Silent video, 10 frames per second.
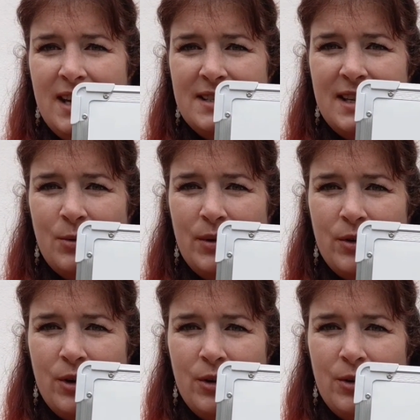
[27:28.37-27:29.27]
is that
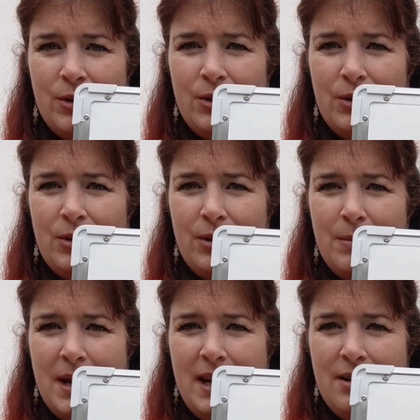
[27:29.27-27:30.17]
we've got the
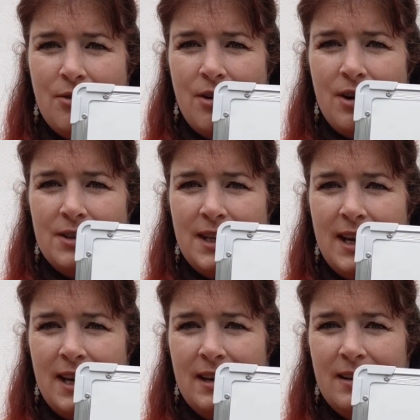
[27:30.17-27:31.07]
main grass
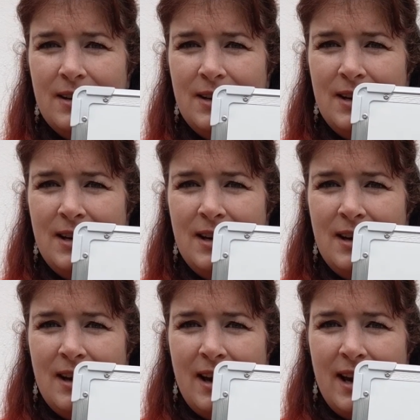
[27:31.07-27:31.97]
here,
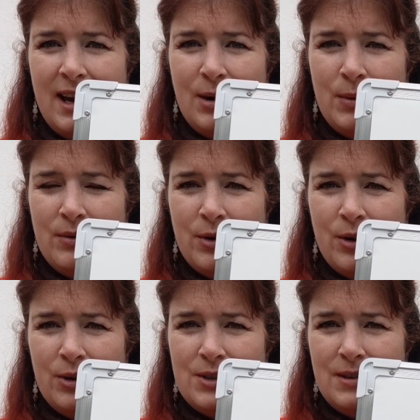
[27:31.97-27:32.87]
and we've
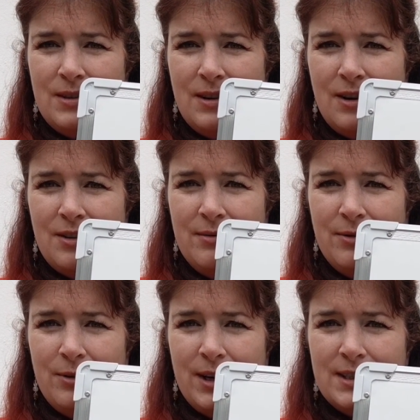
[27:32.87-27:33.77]
got our
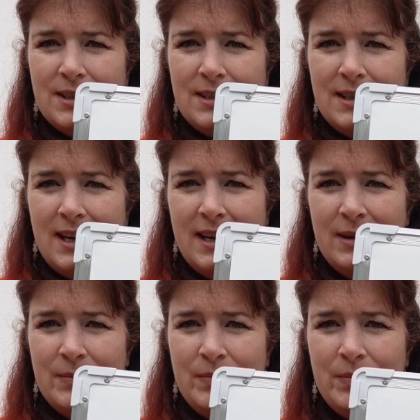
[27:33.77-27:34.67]
inflorescence
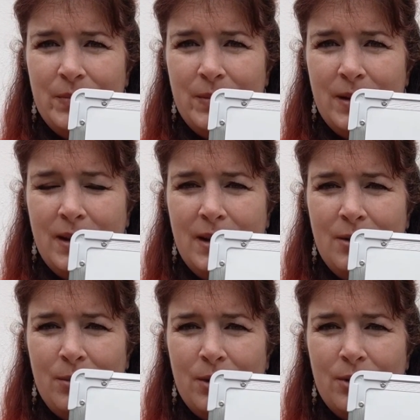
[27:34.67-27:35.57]
here,
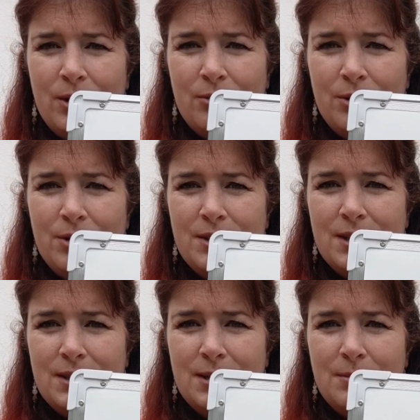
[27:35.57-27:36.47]
got our root
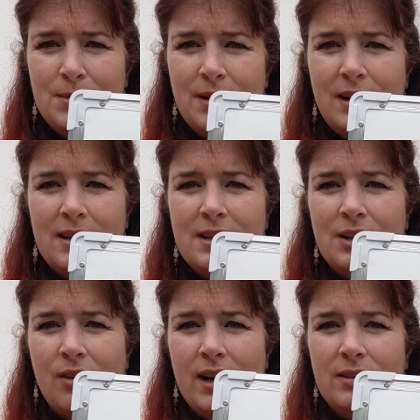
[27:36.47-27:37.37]
system under
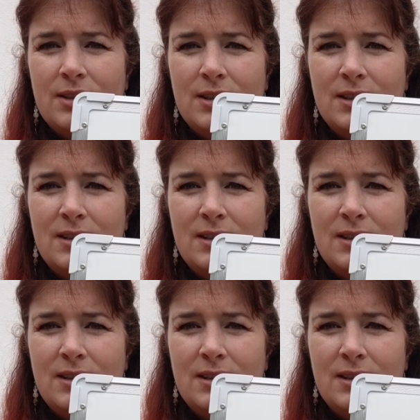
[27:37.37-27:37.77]
the ground,